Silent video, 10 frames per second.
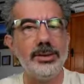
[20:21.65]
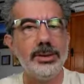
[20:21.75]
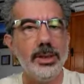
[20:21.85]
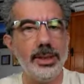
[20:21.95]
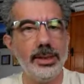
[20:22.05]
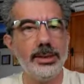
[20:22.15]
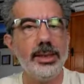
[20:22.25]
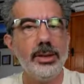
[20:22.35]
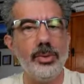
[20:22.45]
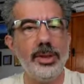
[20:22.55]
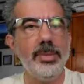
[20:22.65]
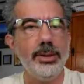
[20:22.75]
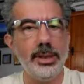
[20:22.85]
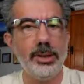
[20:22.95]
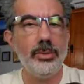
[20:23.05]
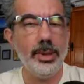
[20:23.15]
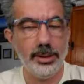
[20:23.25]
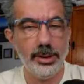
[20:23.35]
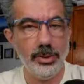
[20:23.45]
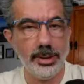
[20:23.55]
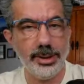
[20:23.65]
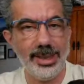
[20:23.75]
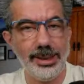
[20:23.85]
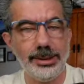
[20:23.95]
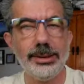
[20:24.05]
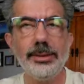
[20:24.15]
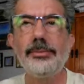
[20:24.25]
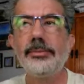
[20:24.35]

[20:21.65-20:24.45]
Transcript: They're starting to send the Queen Mary II out to do other things.